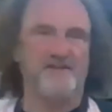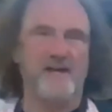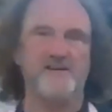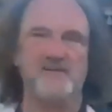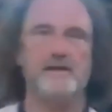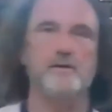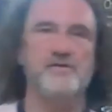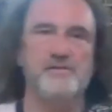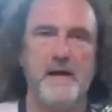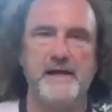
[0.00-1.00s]
is I actually
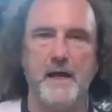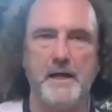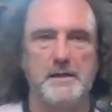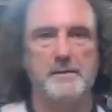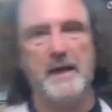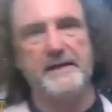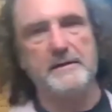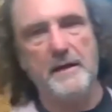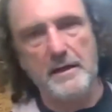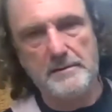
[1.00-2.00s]
used my my
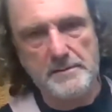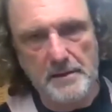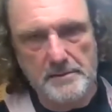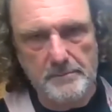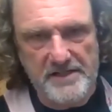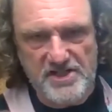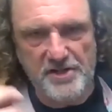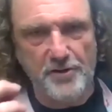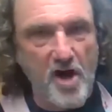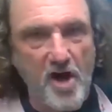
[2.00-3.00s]

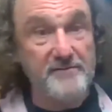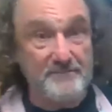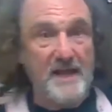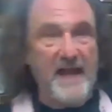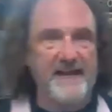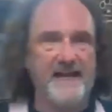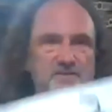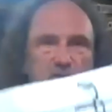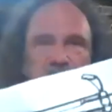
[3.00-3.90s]
cheater card, and I took